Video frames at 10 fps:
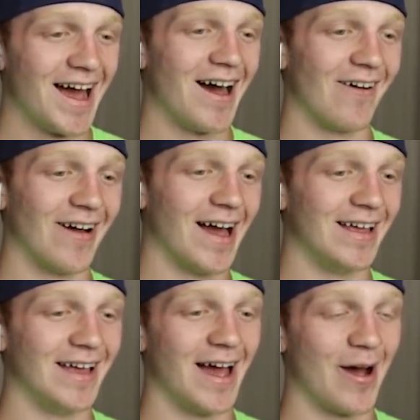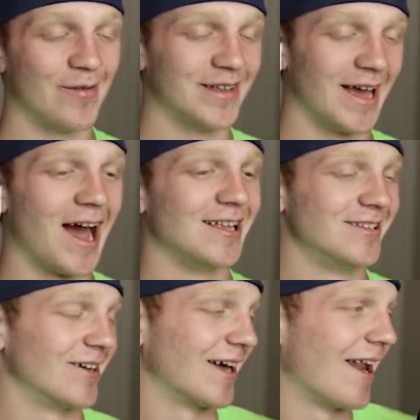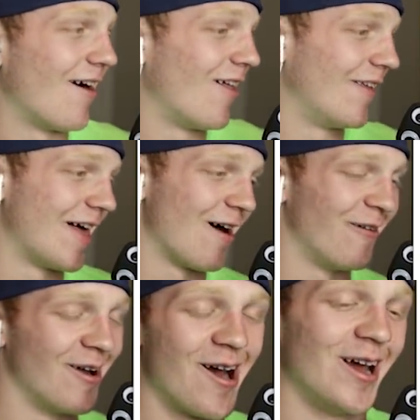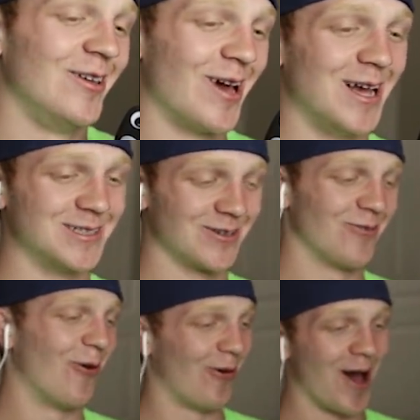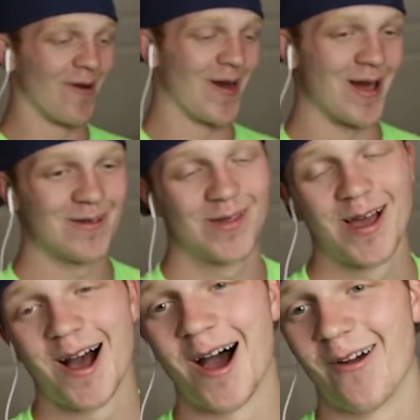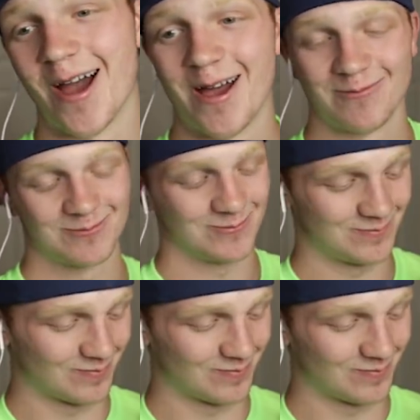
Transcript: All right, yeah, okay. I took it out on that one. All right, you guys are cool. All right, let's blow this map because you know what else